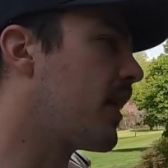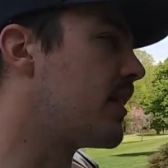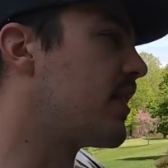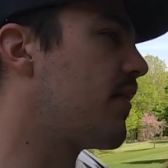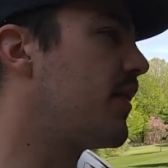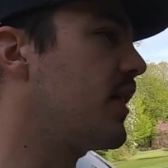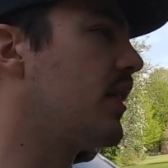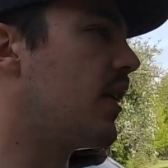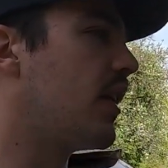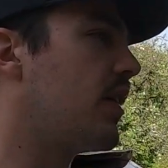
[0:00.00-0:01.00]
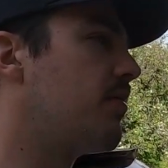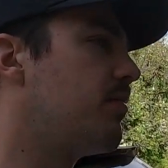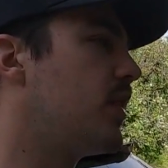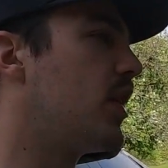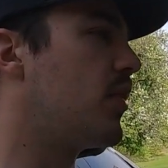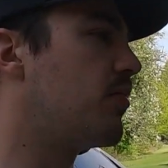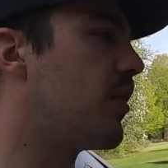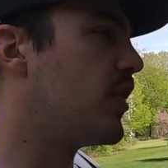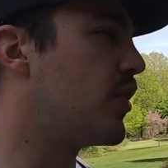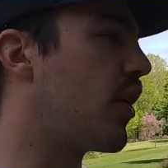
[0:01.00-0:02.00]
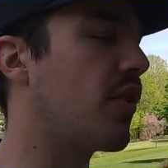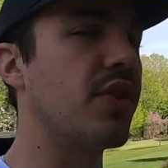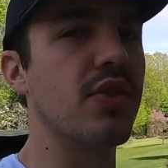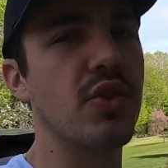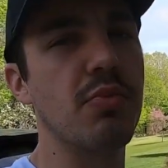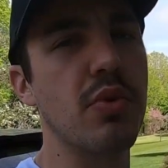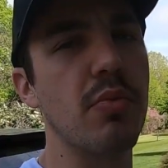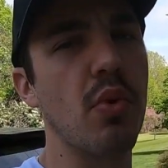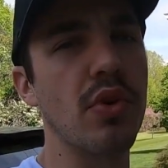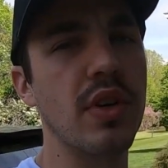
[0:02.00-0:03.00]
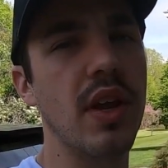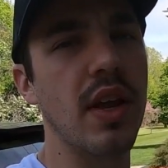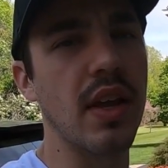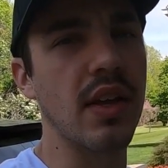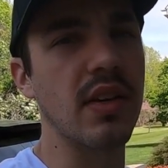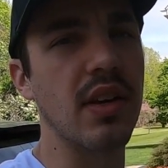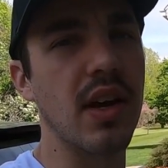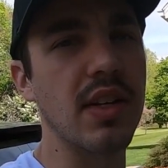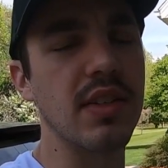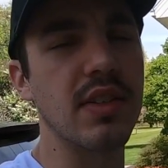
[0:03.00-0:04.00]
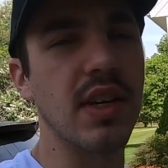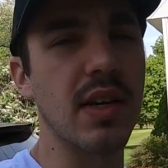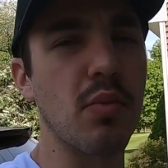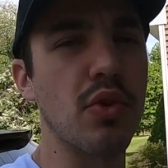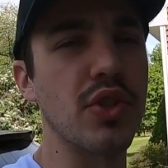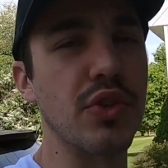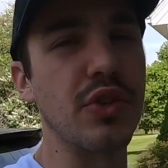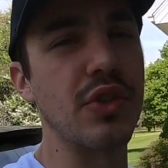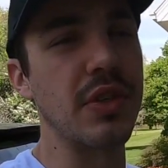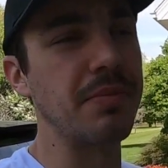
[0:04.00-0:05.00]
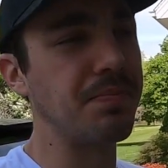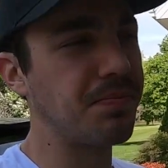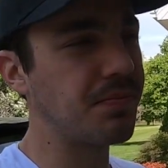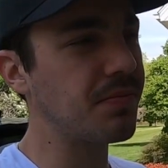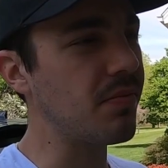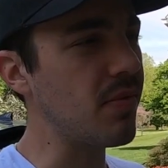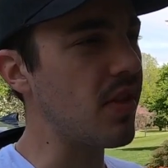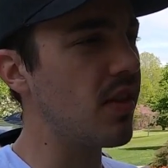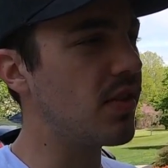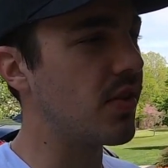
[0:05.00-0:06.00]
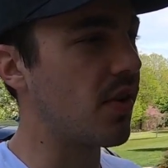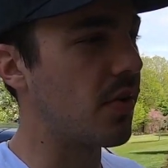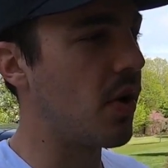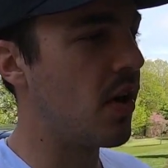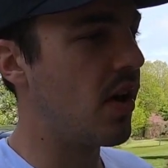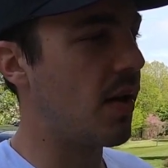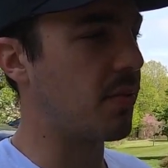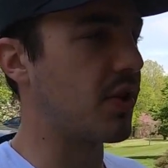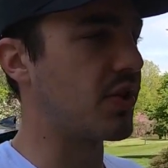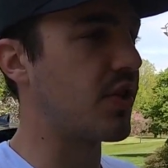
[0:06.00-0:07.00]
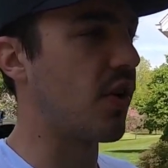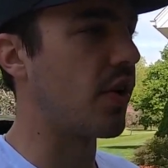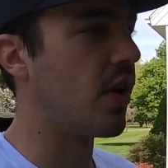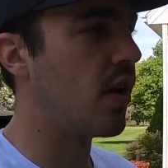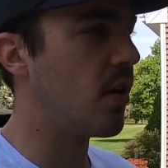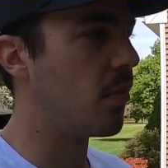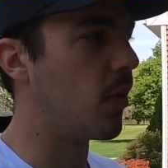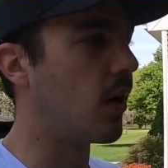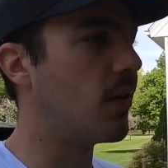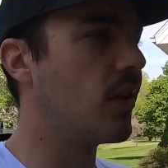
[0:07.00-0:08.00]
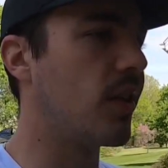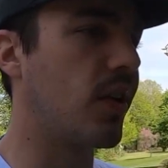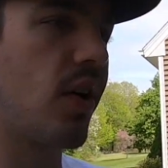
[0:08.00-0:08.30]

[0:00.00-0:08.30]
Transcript: it's definitely, you know, your health is super important, and I need to take it more seriously. So I'm gonna start. But the